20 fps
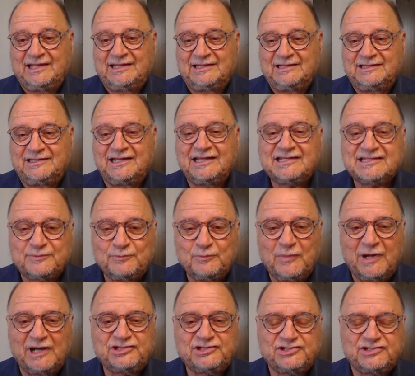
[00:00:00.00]
this
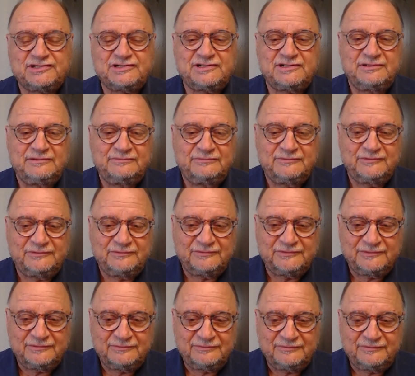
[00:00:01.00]
much
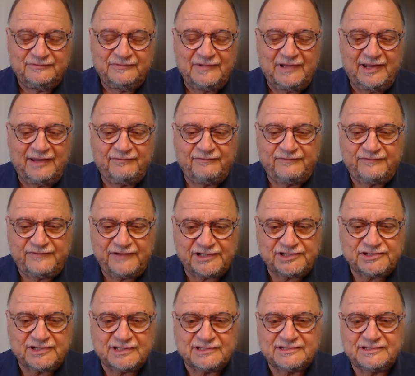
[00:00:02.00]
a
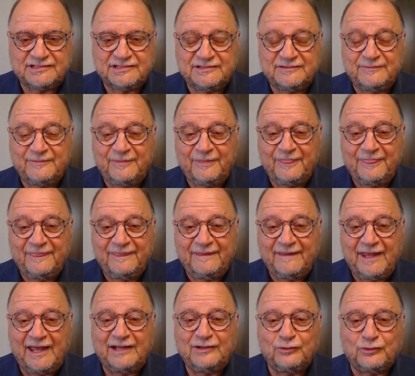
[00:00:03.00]
vicious
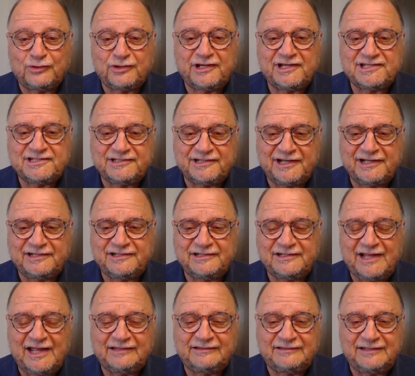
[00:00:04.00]
and orchestrated
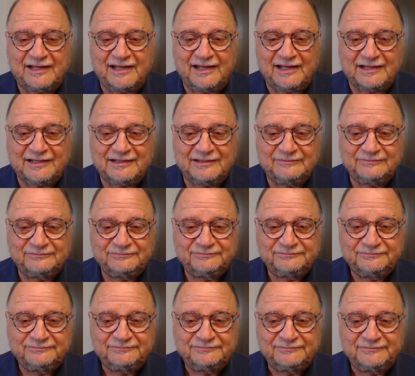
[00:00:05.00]
attack
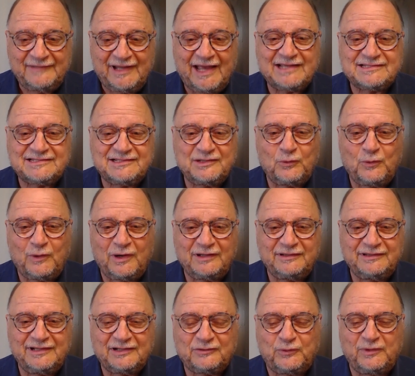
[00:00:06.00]
as the
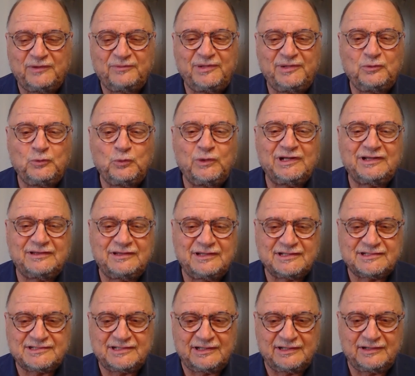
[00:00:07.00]
one that we've been
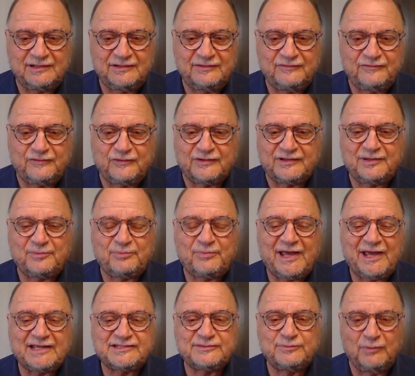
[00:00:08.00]
witnessing for the
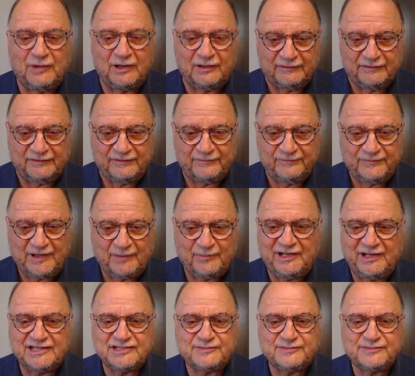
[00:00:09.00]
past month. I mean, he's